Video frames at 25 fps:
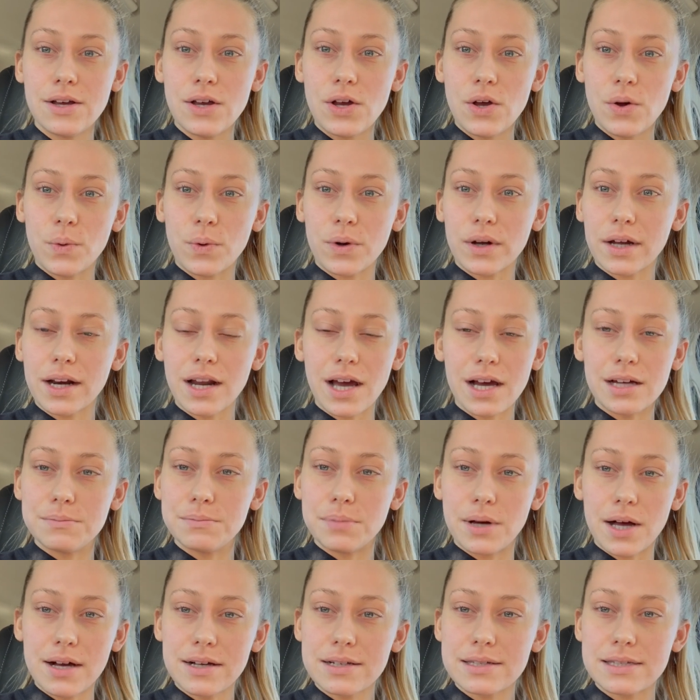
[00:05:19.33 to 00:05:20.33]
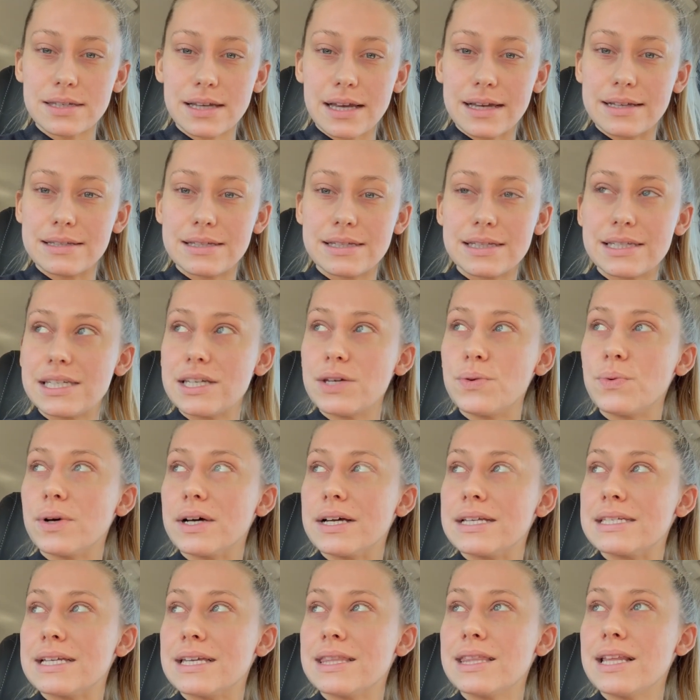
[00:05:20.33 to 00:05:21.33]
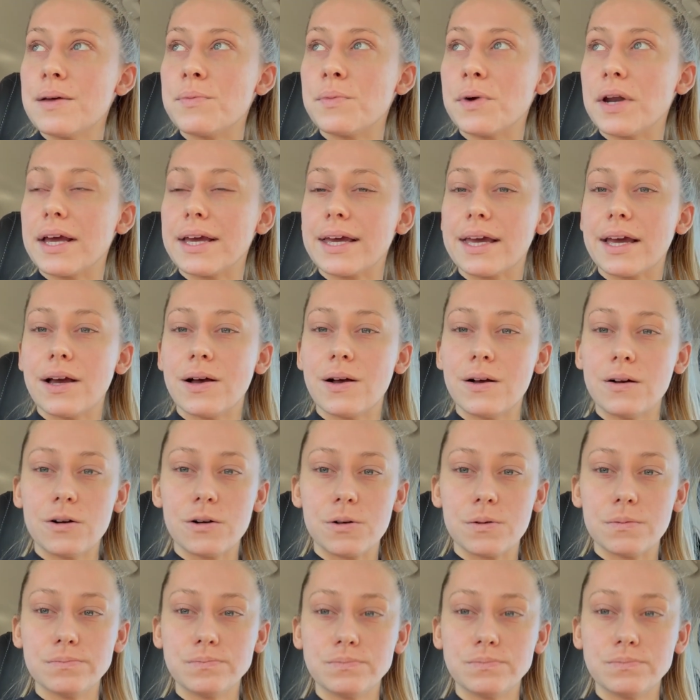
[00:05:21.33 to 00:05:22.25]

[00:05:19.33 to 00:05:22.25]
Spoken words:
We're gonna unbox and see what is in them when I get home.